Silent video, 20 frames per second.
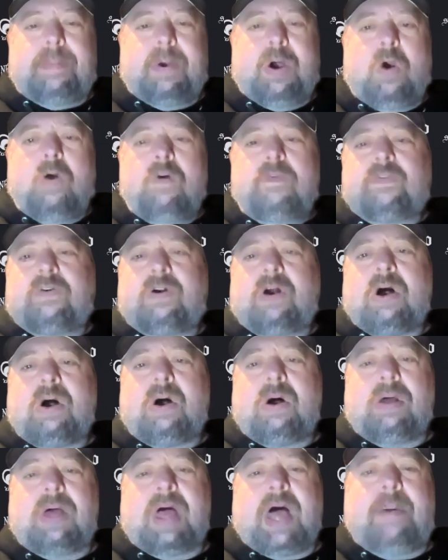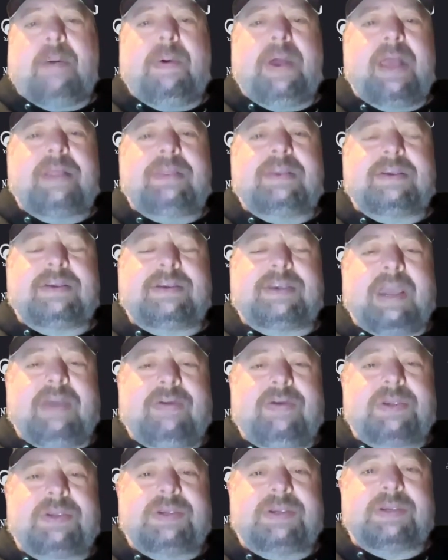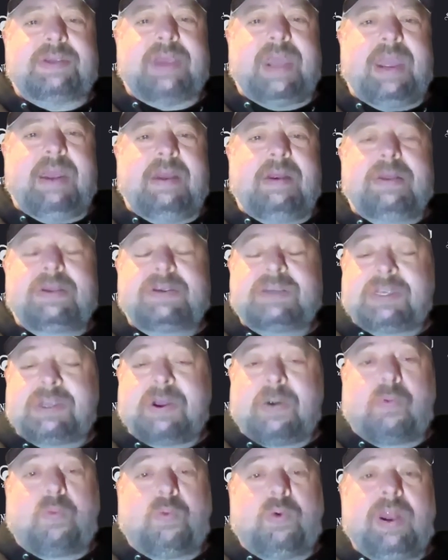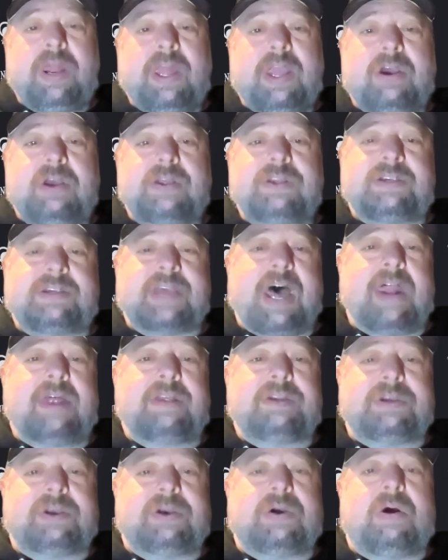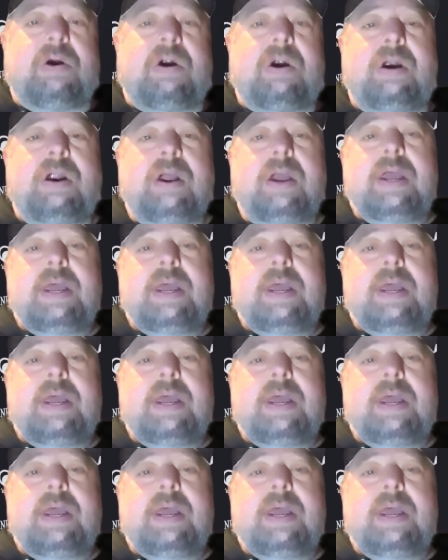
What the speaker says: Overall, I would have to say this is a really good solid cigar.